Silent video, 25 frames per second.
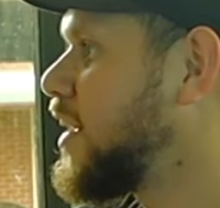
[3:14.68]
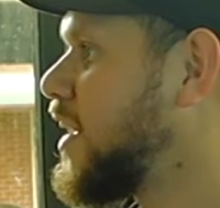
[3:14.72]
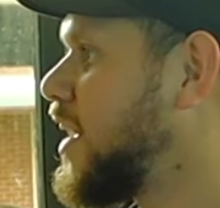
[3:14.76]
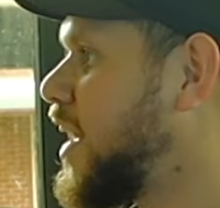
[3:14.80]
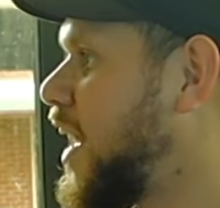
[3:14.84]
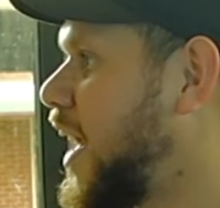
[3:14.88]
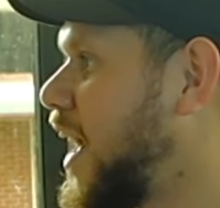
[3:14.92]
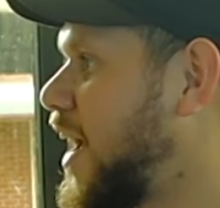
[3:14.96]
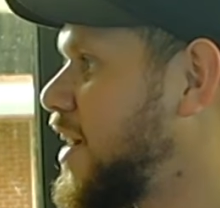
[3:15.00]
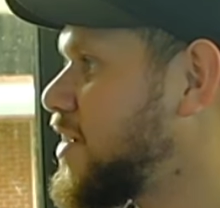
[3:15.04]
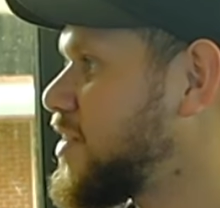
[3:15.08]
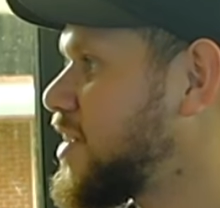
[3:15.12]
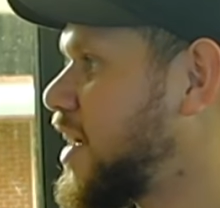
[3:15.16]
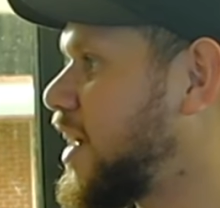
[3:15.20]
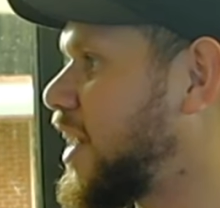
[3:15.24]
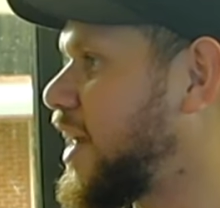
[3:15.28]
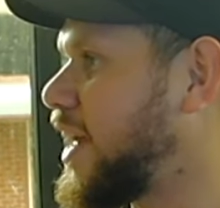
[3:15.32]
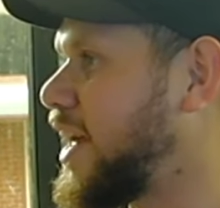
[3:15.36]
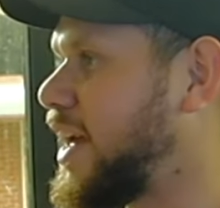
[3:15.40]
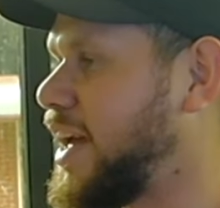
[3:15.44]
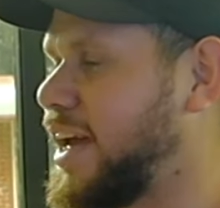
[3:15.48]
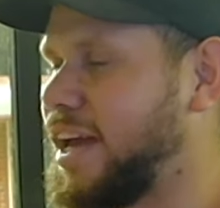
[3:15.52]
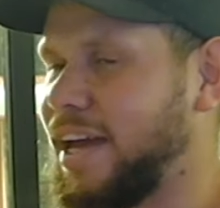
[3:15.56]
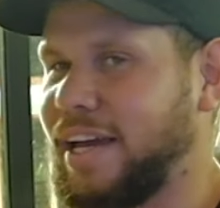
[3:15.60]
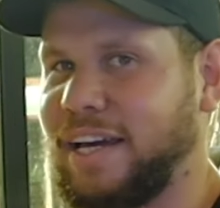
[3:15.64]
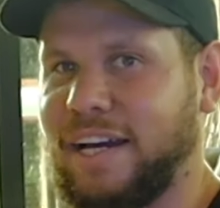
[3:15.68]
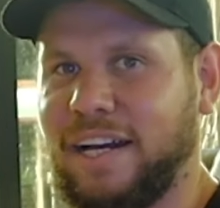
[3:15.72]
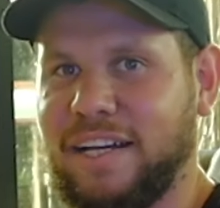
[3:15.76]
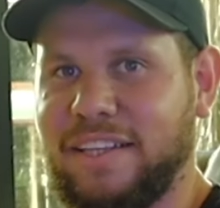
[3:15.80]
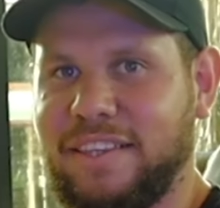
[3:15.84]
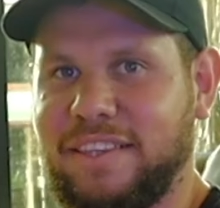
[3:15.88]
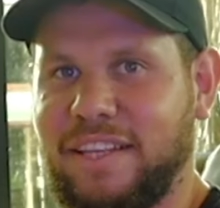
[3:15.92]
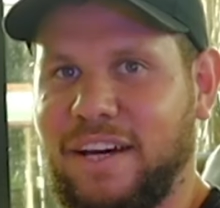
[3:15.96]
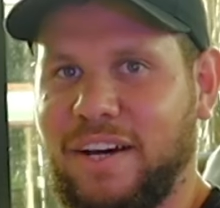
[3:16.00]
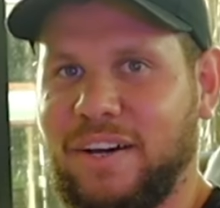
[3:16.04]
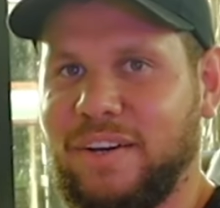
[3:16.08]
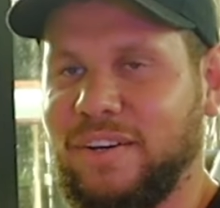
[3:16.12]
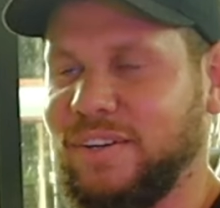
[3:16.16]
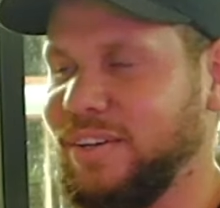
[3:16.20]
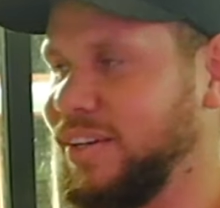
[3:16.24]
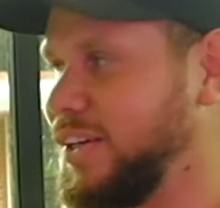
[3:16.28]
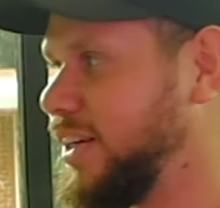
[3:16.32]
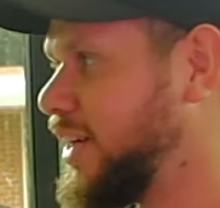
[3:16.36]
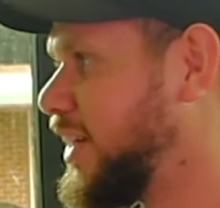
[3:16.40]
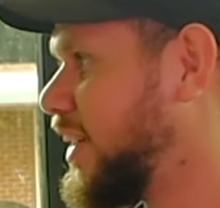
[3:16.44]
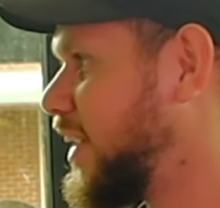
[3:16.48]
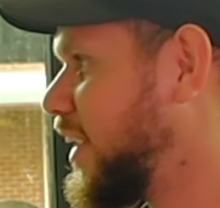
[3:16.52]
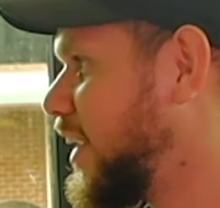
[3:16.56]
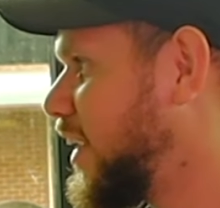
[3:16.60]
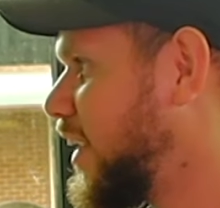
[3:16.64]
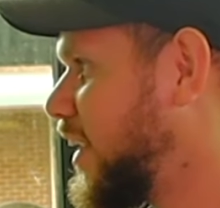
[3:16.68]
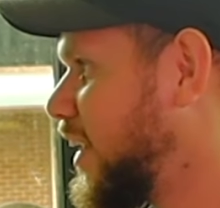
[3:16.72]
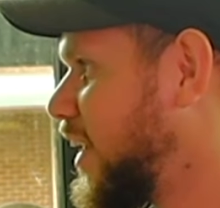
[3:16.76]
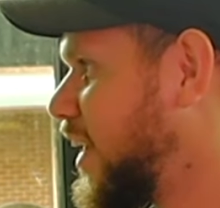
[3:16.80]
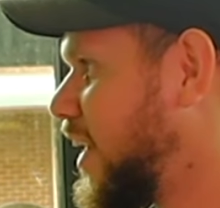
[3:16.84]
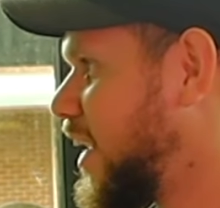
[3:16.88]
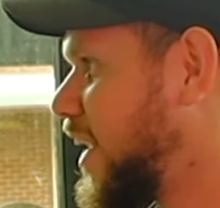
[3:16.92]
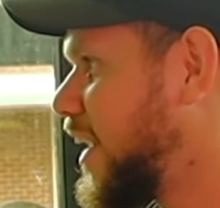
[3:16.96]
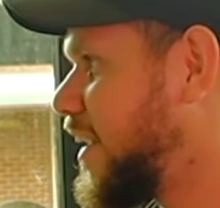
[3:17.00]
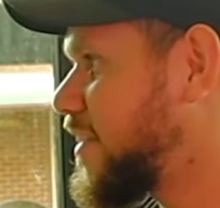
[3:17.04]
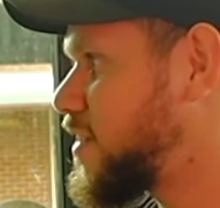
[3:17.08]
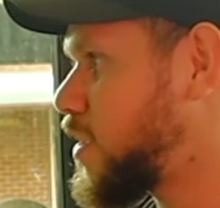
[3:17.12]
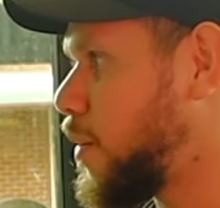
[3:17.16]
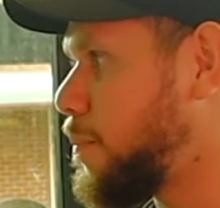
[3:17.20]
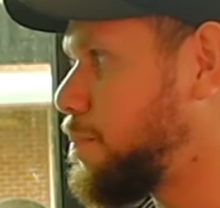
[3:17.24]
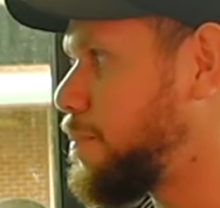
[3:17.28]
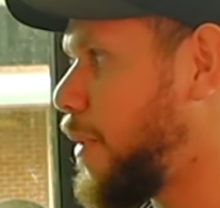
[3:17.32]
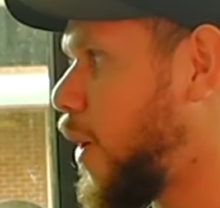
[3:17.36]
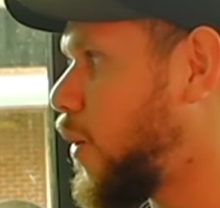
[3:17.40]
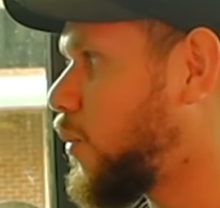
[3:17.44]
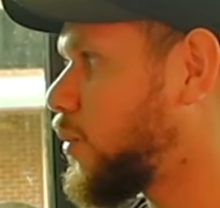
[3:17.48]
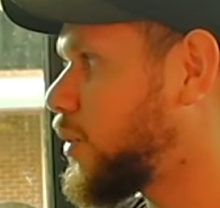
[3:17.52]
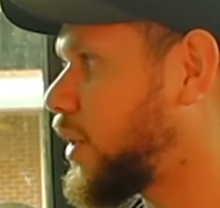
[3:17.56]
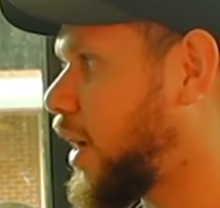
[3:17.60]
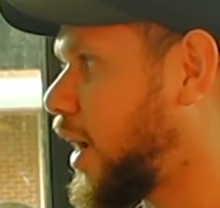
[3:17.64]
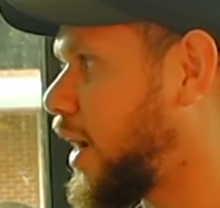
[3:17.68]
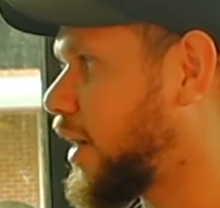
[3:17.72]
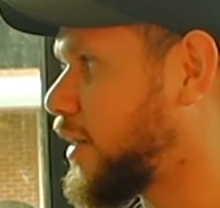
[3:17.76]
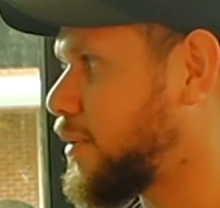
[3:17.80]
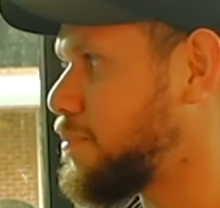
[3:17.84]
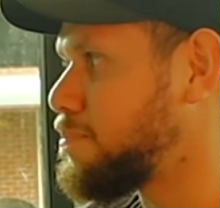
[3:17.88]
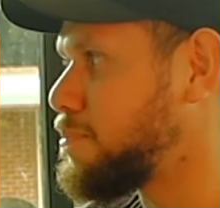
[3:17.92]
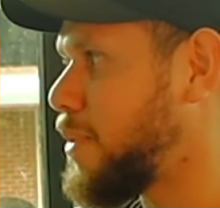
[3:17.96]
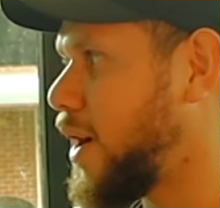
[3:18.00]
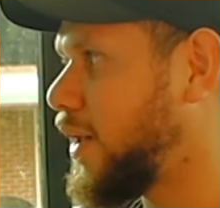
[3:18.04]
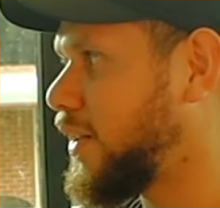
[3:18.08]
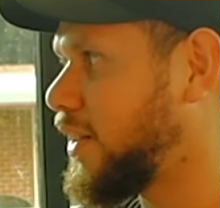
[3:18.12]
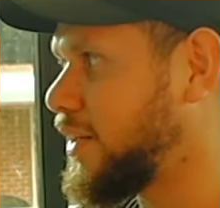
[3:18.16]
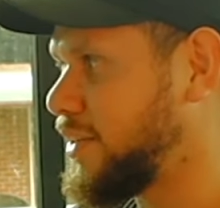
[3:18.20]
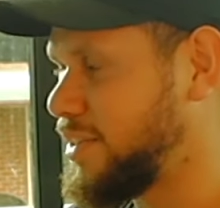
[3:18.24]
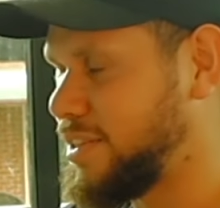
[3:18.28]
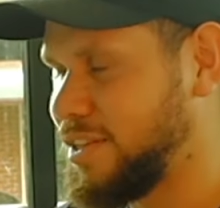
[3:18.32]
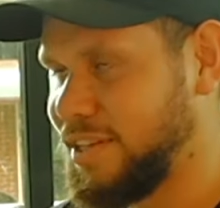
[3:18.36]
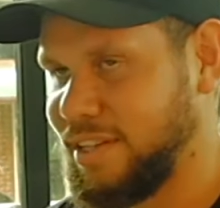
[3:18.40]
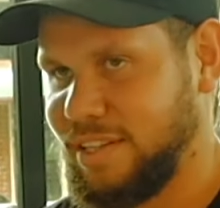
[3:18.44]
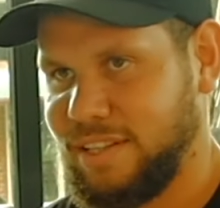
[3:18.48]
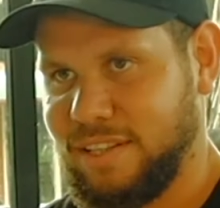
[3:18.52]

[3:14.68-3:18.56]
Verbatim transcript: How's that haircut though? It's a bowl cut mullet.